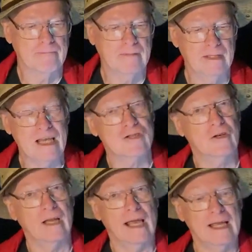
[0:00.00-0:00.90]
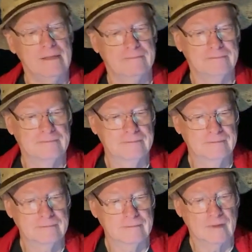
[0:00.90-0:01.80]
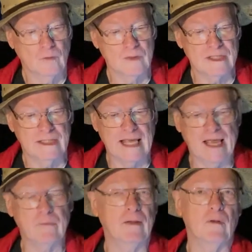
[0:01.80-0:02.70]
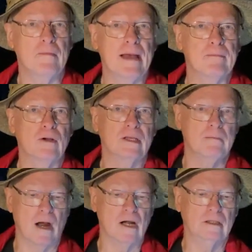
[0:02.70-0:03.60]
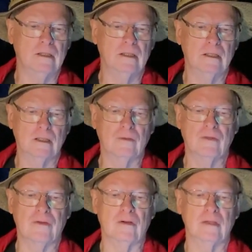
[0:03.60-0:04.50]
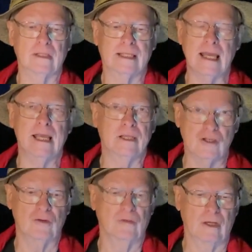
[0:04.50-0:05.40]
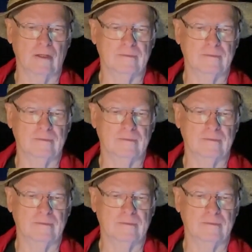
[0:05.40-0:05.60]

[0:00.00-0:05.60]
Yesterday was the day we remembered Martin Luther King Jr.